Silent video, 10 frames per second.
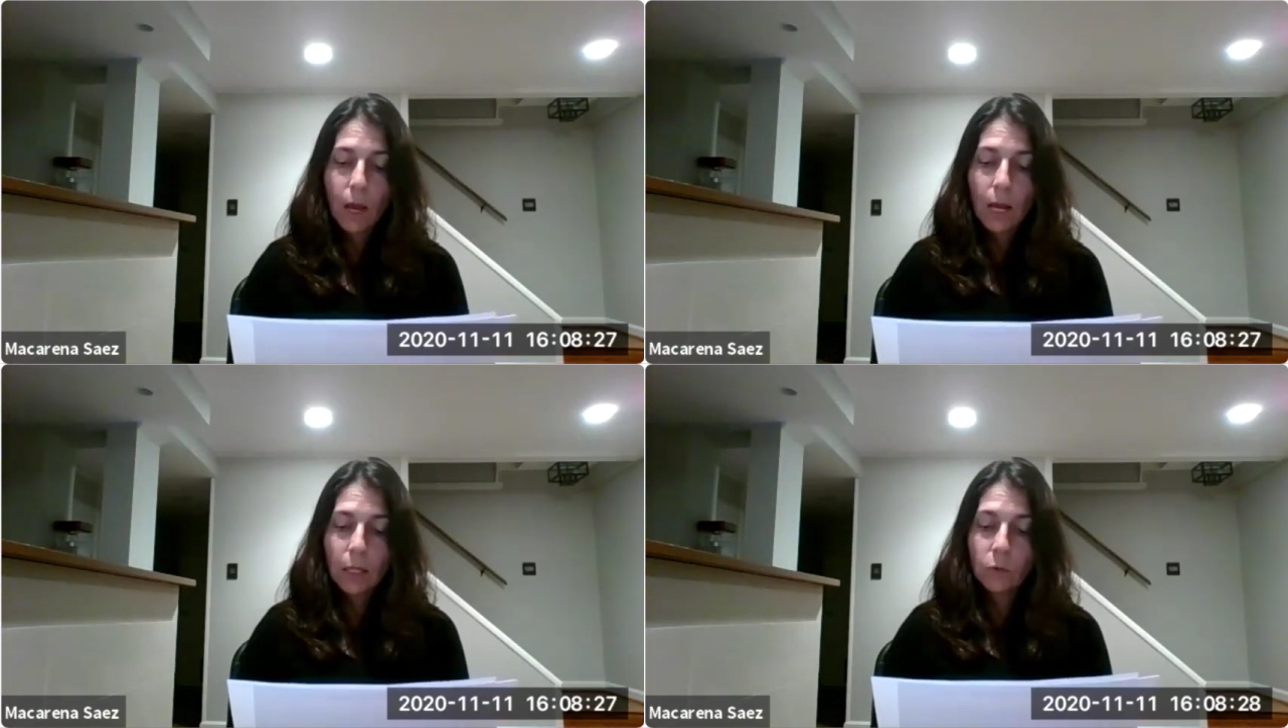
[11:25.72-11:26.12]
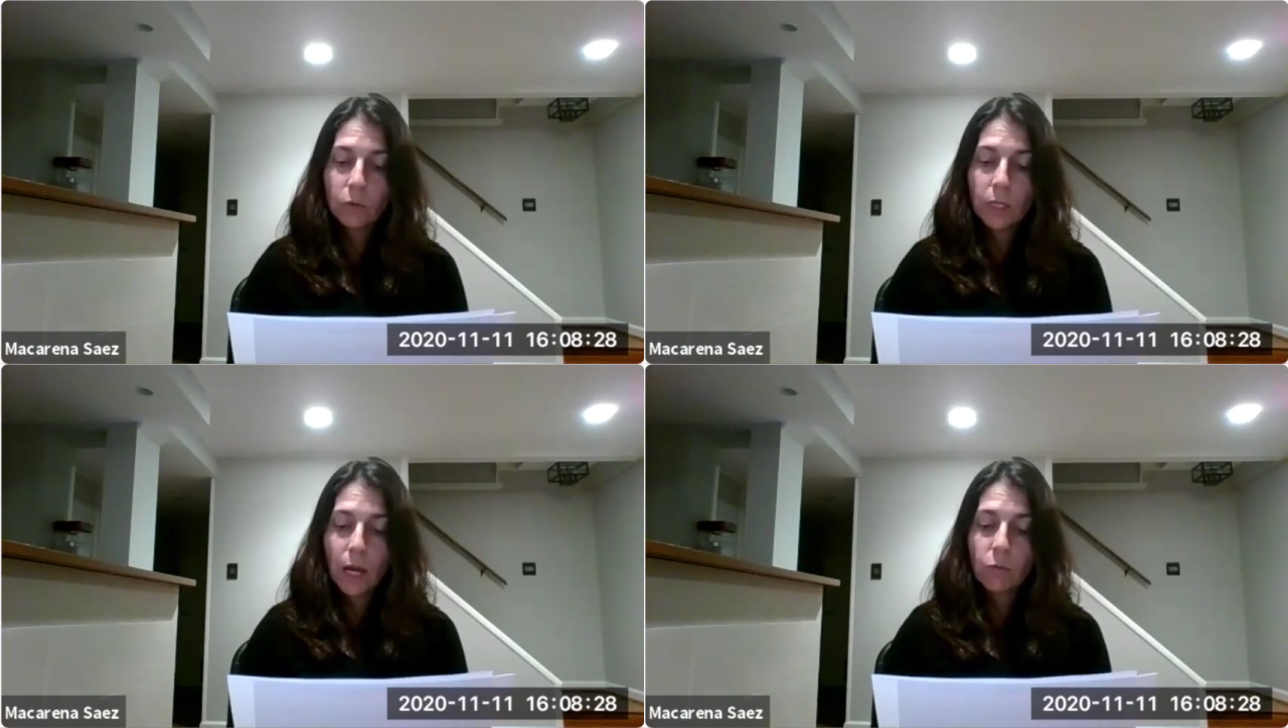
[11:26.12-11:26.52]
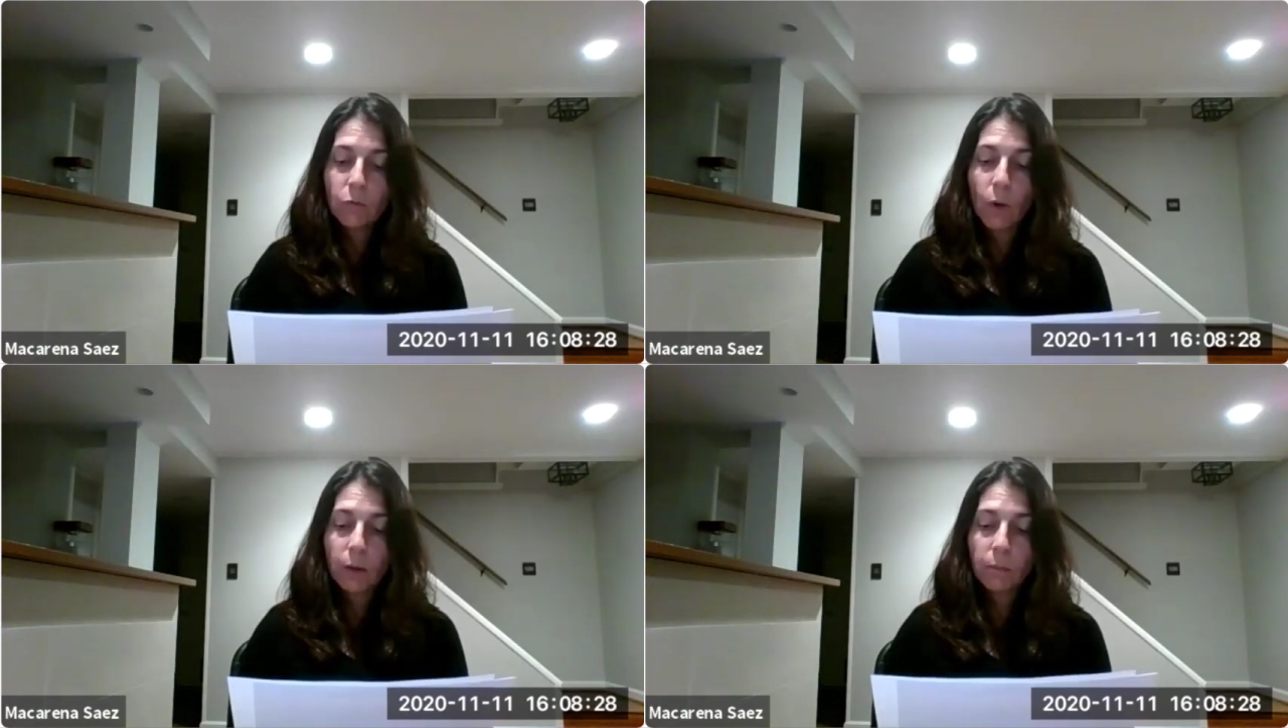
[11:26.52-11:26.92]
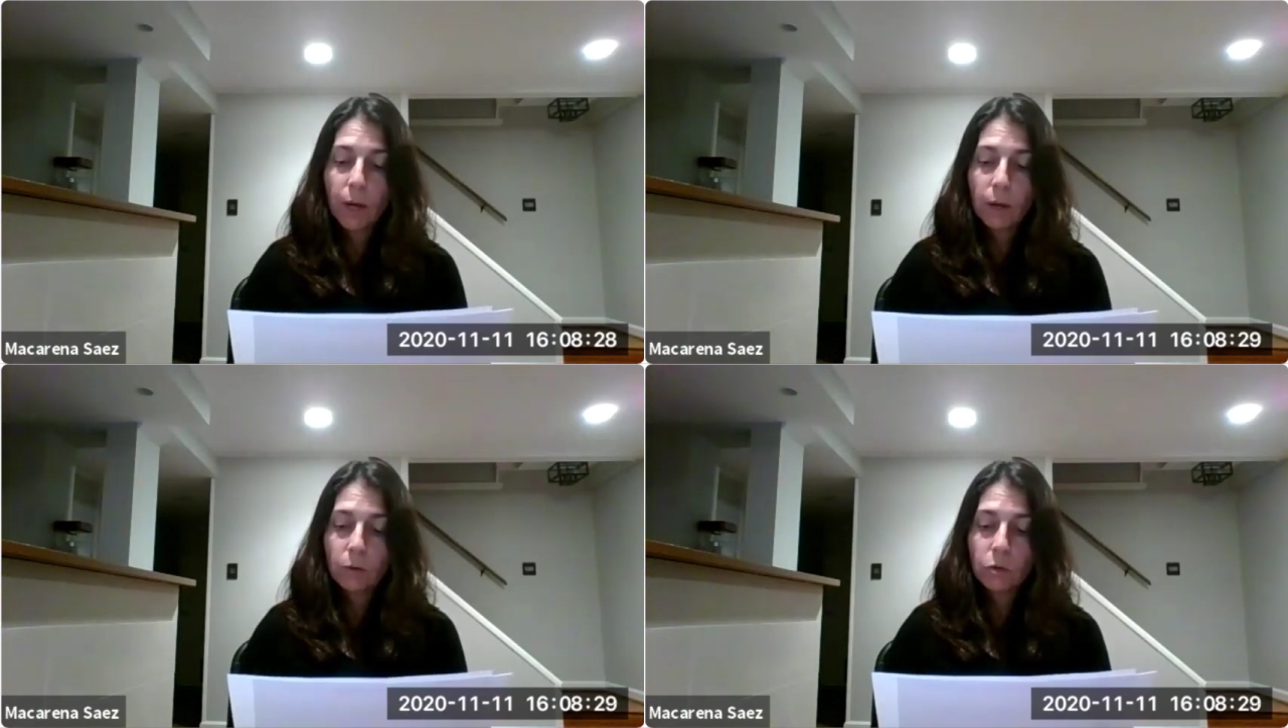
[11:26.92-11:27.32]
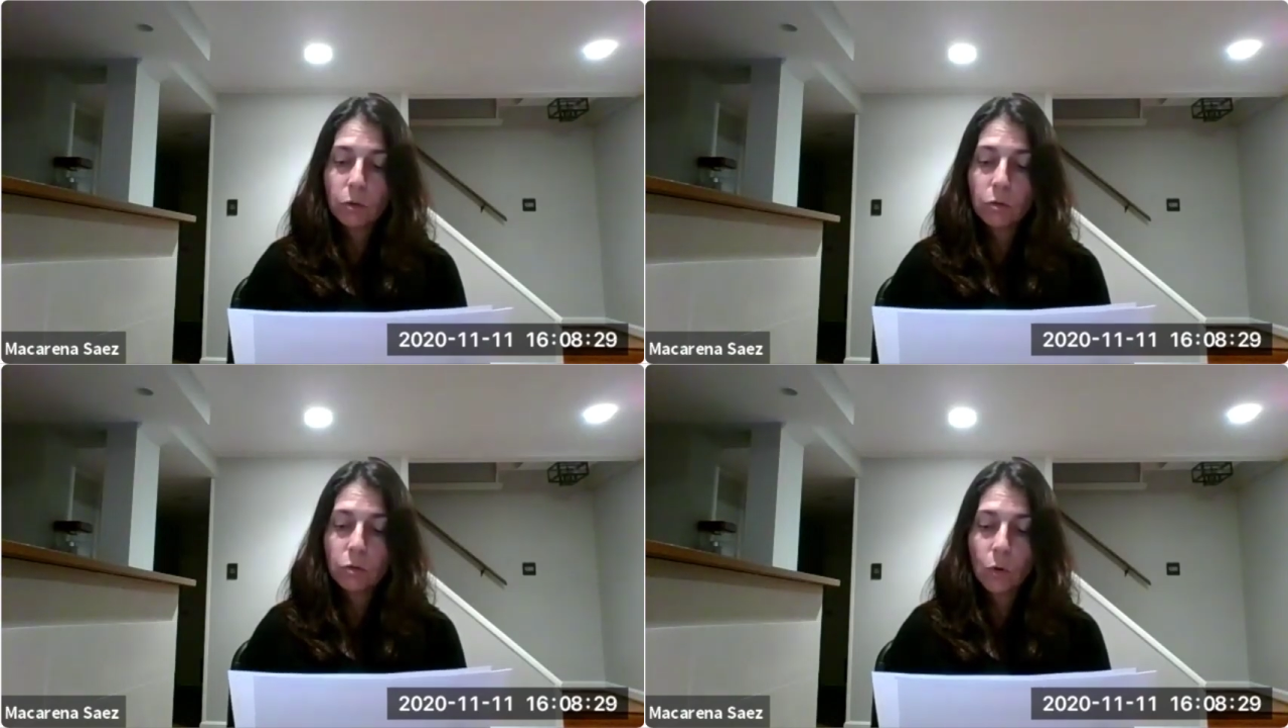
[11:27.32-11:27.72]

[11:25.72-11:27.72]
I only have 1 bottle to use